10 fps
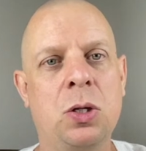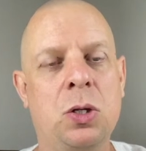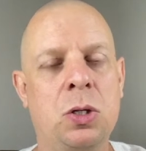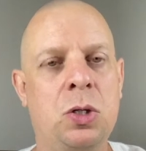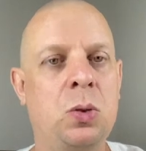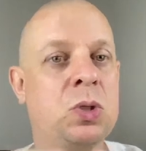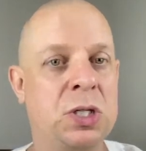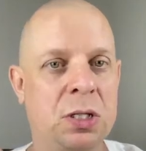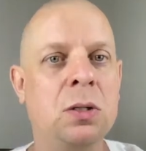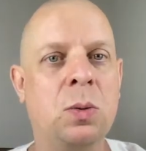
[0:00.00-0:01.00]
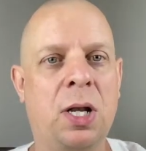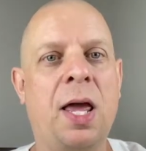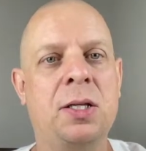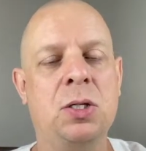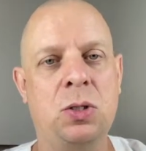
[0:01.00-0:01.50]
you still would
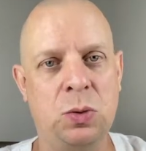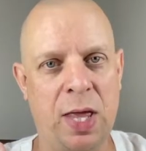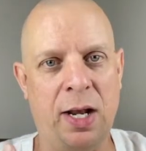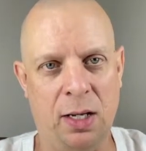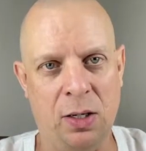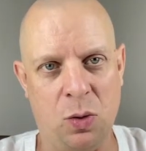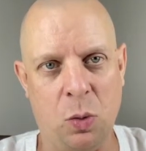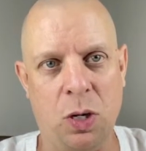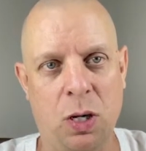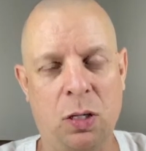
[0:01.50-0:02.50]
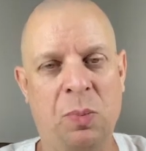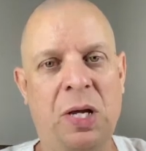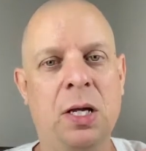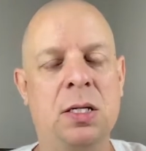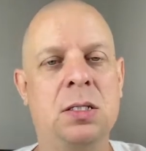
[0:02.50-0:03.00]
like to do that inner work,
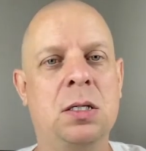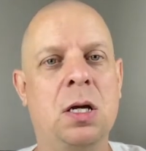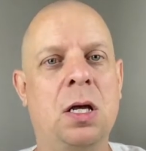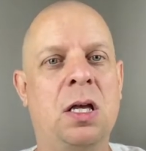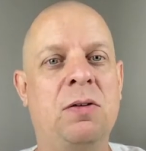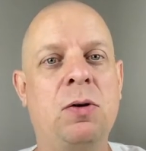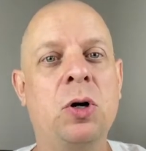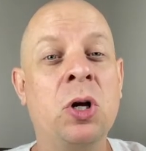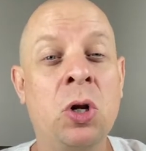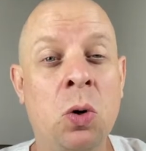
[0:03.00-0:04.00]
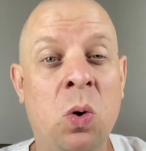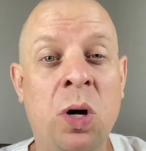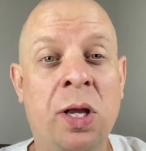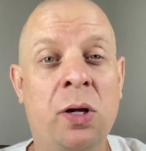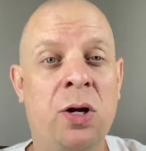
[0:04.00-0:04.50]
because if you're
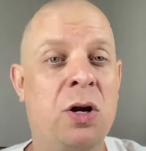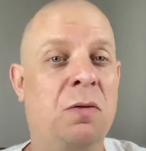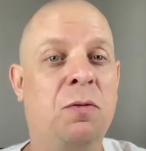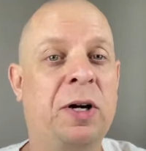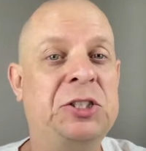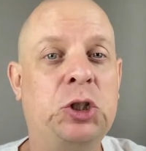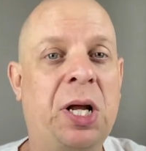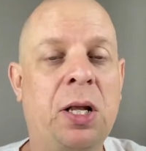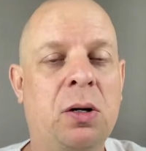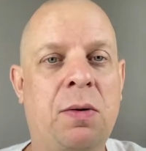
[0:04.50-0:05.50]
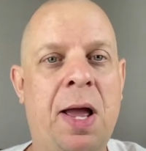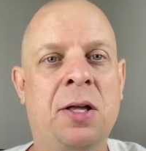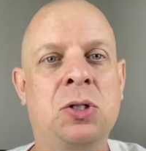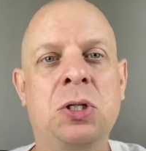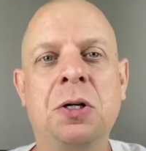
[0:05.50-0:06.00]
annoyed or you're frustrated
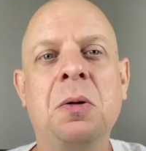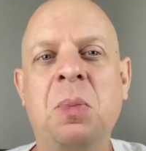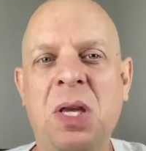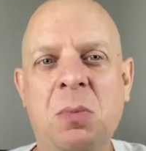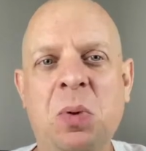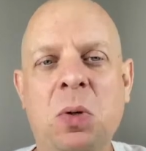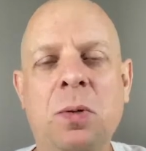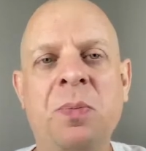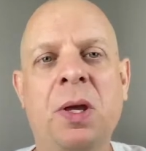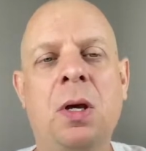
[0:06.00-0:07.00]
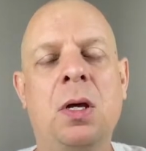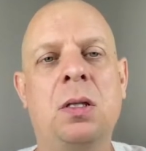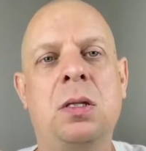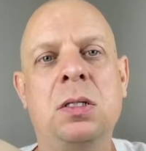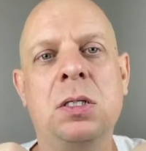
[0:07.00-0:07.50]
around certain people,
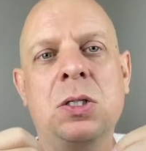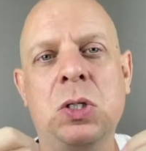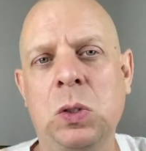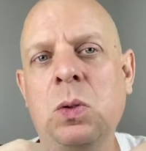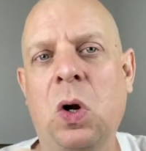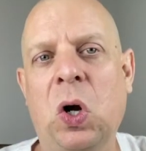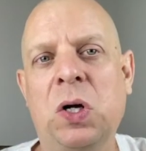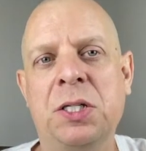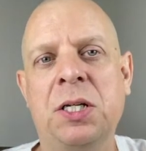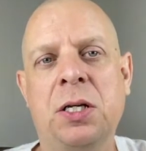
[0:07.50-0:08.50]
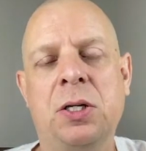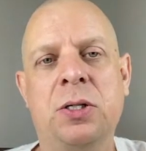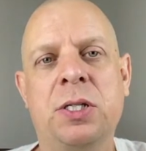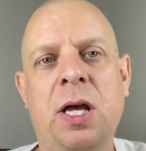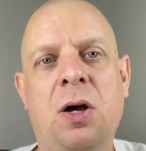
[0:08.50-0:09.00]
this is you causing it
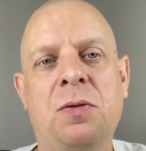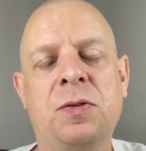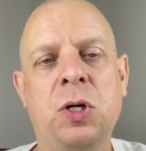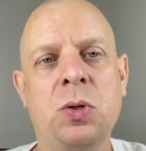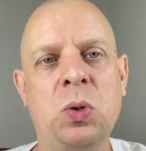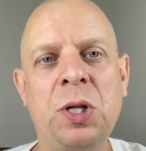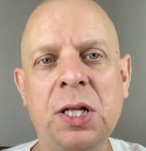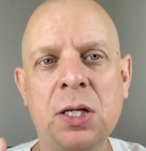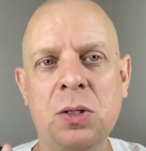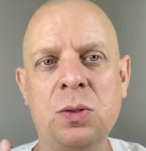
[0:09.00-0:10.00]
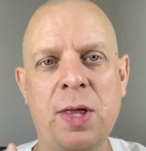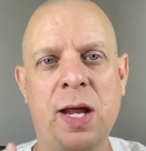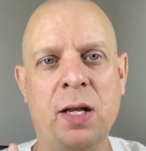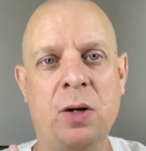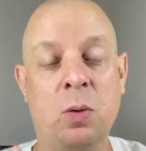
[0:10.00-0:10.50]
yourself. So you need to do
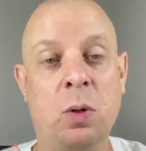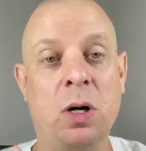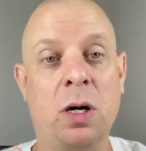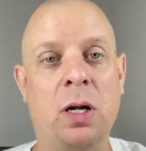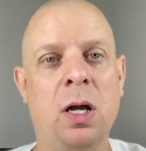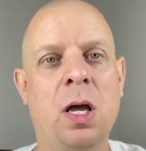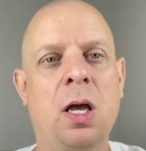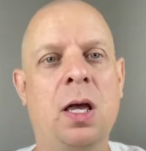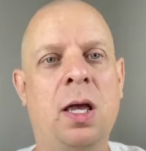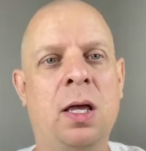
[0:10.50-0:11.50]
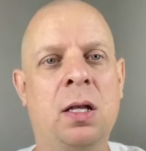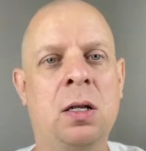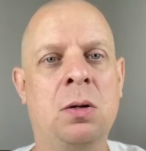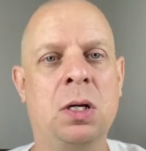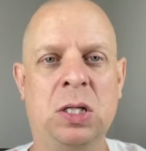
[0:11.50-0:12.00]
that inner work.
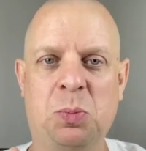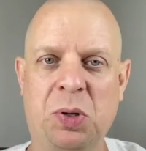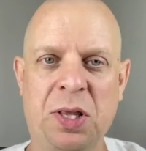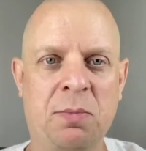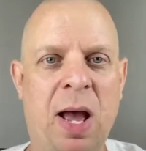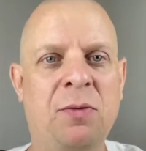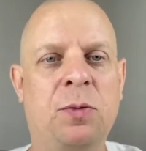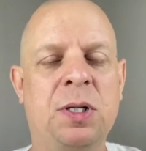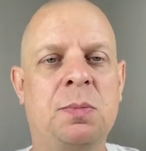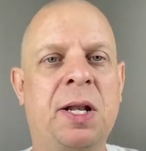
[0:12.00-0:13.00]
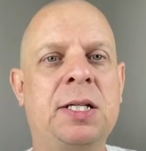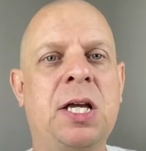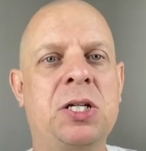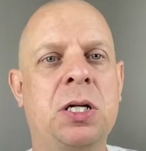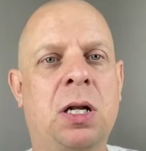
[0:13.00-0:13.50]
And it's breathing mindfulness
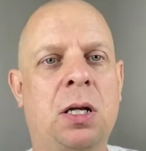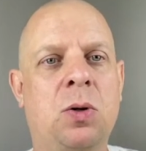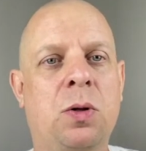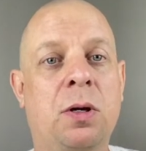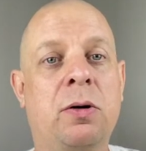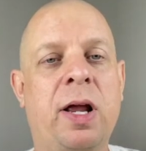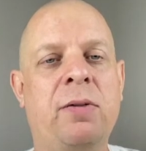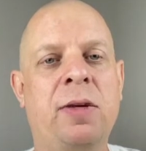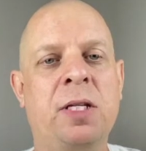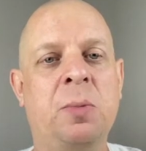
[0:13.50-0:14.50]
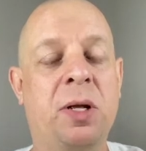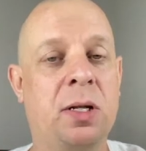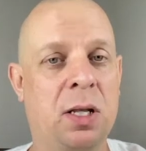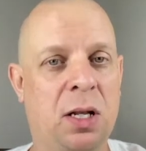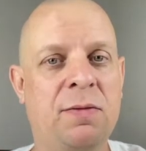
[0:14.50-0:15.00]
meditation to let go of the cravings,
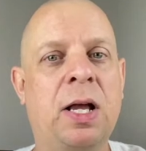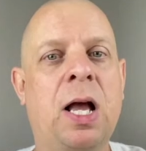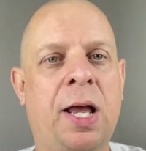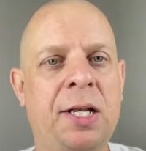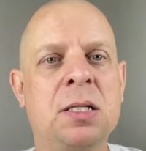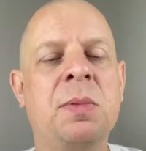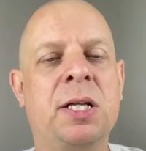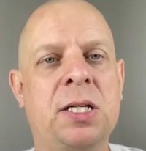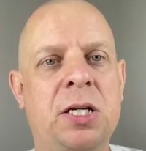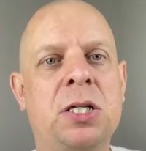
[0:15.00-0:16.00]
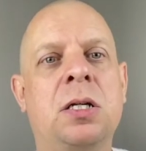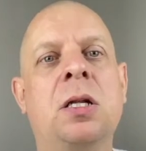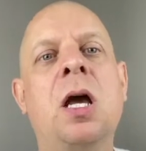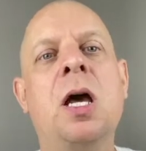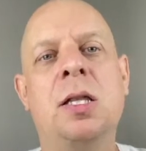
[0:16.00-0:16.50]
but the loving kindness meditation
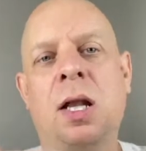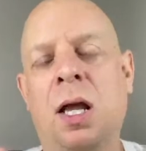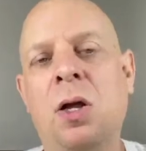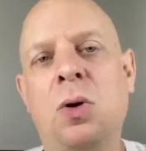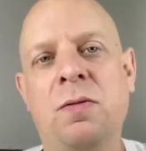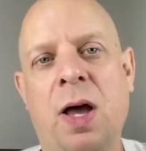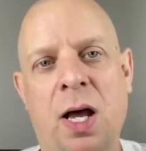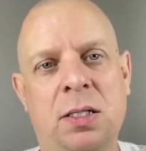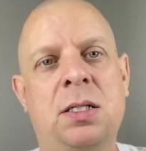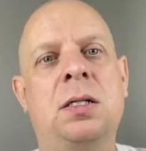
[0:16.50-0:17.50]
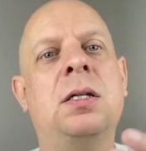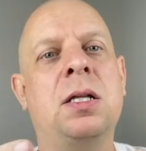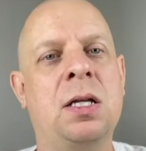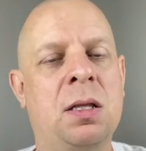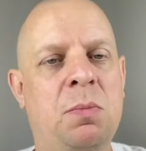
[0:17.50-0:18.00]
to let go of the
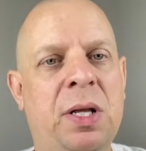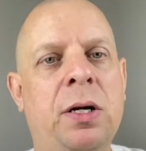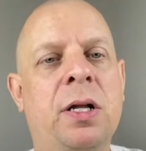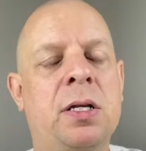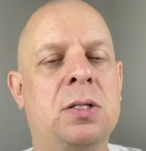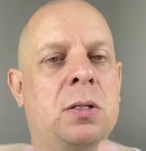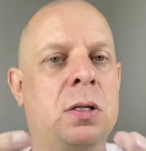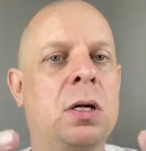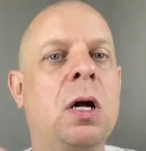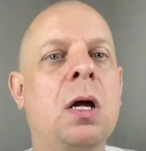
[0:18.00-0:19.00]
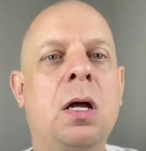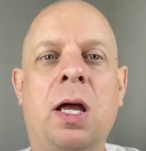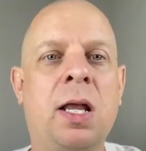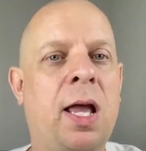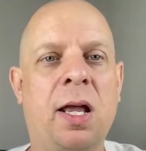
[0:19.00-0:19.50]
hostility and the bitterness or
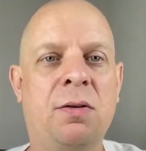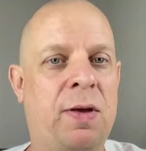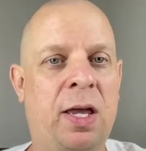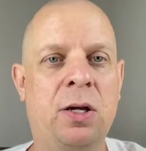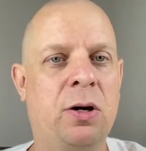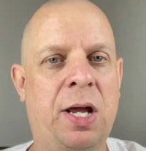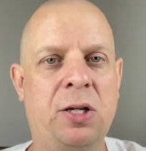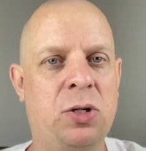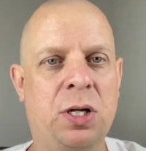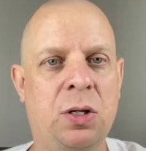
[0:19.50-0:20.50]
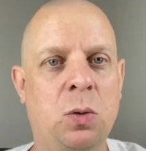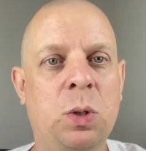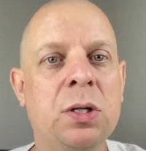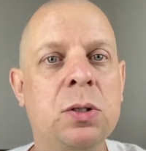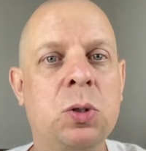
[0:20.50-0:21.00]
any kind of anger, hatred, ill
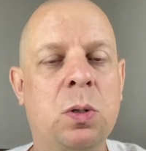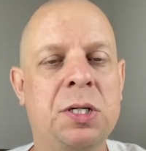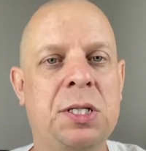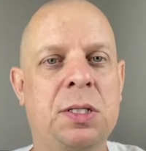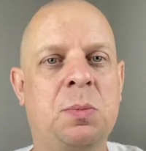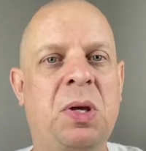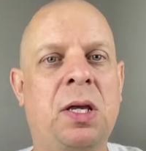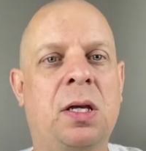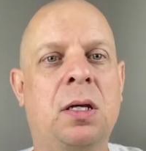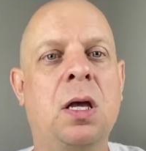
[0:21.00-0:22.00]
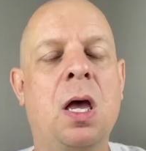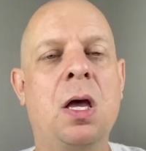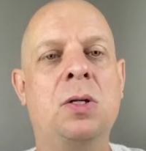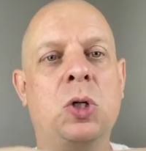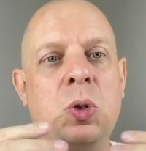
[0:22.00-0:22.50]
will towards this being.
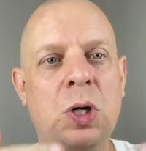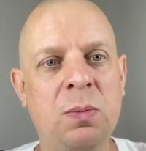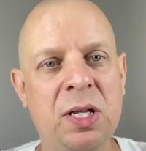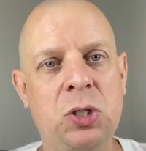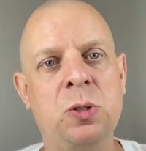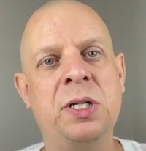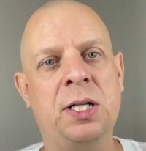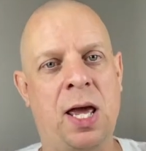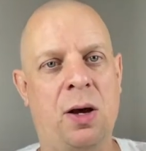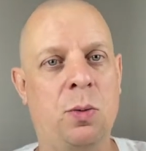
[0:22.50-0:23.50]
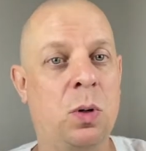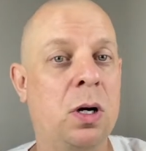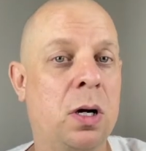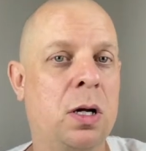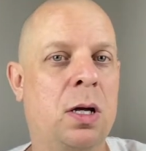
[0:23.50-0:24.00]
So you can be doing that
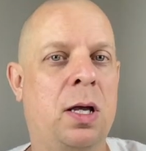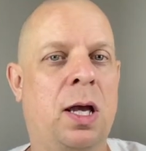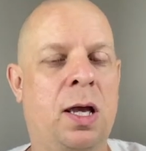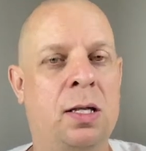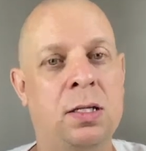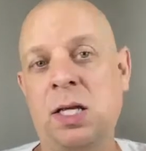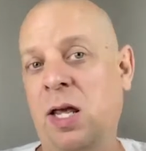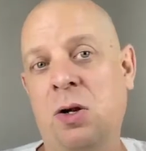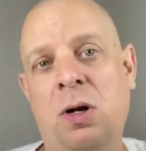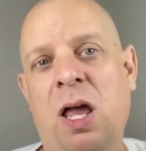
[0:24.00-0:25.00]
work and say your